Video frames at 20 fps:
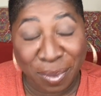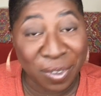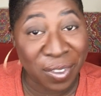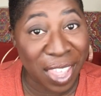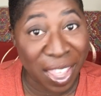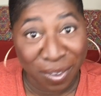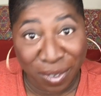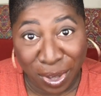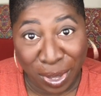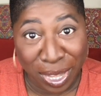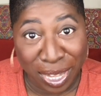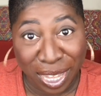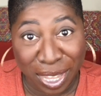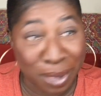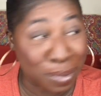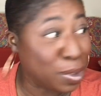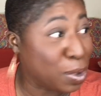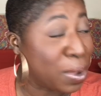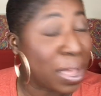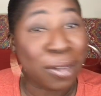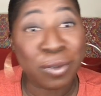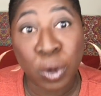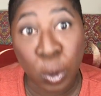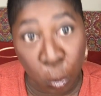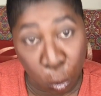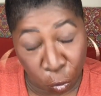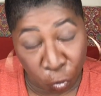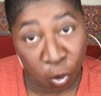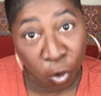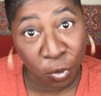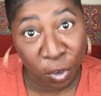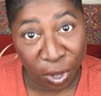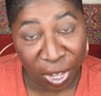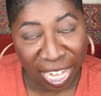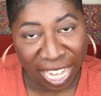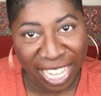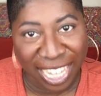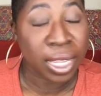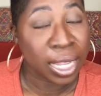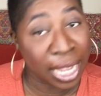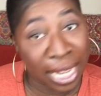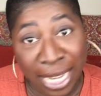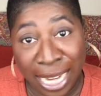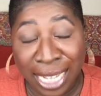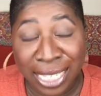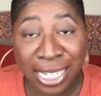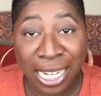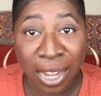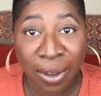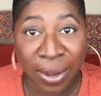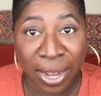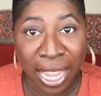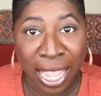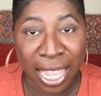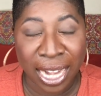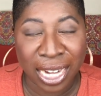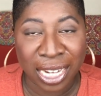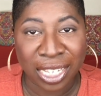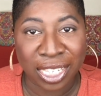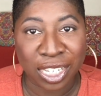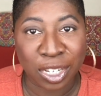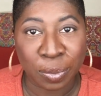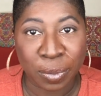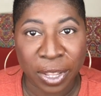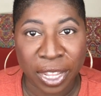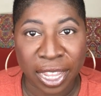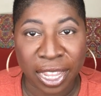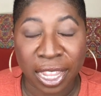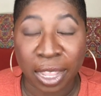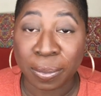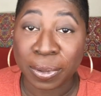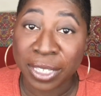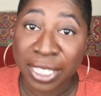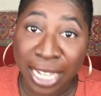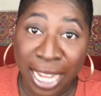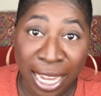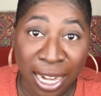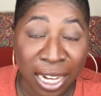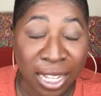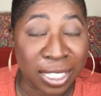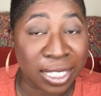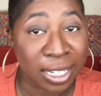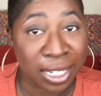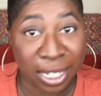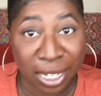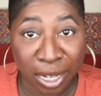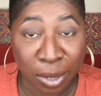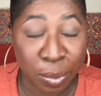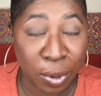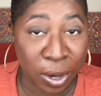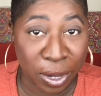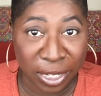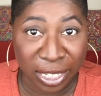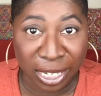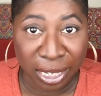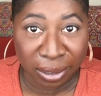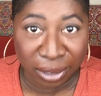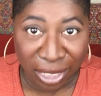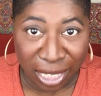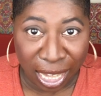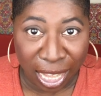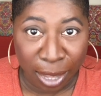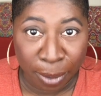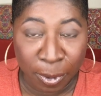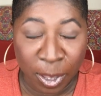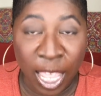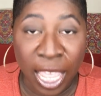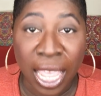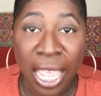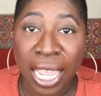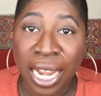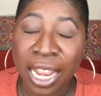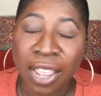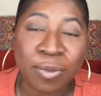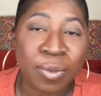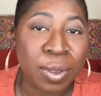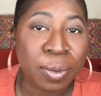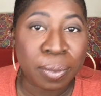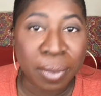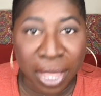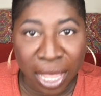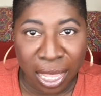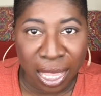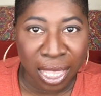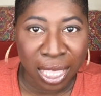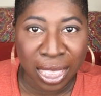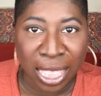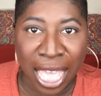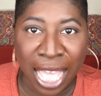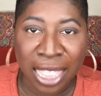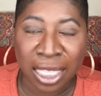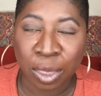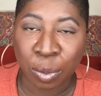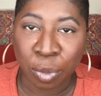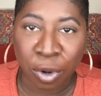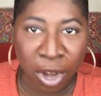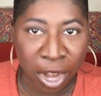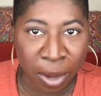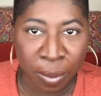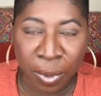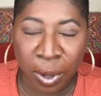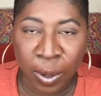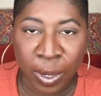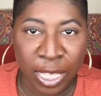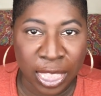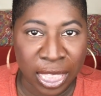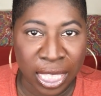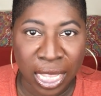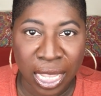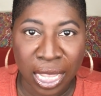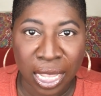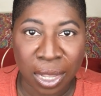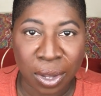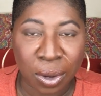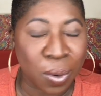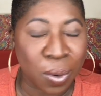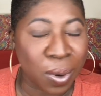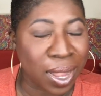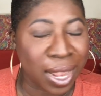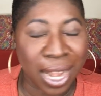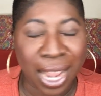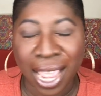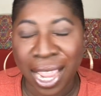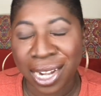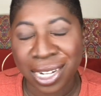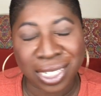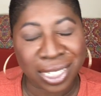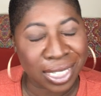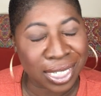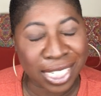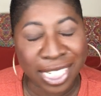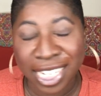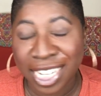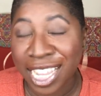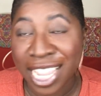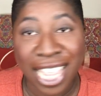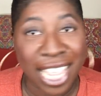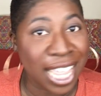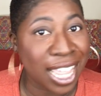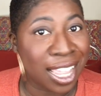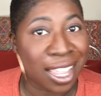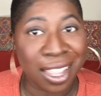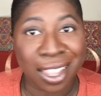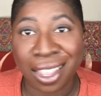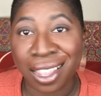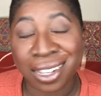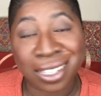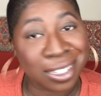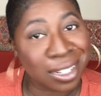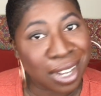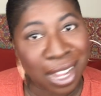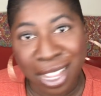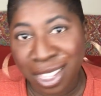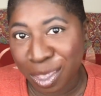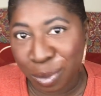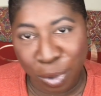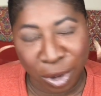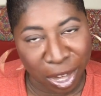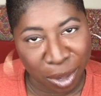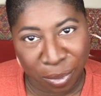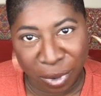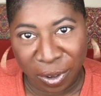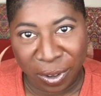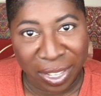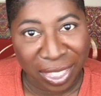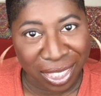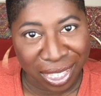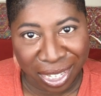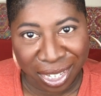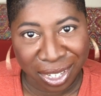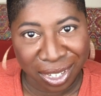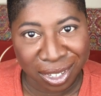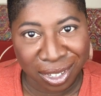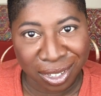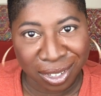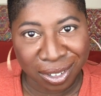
If you have no income, you have no roof over your head. And that's how I got into picking up a side hustle and a part time job. And I've been making that the primary thing when actually it's not the primary thing.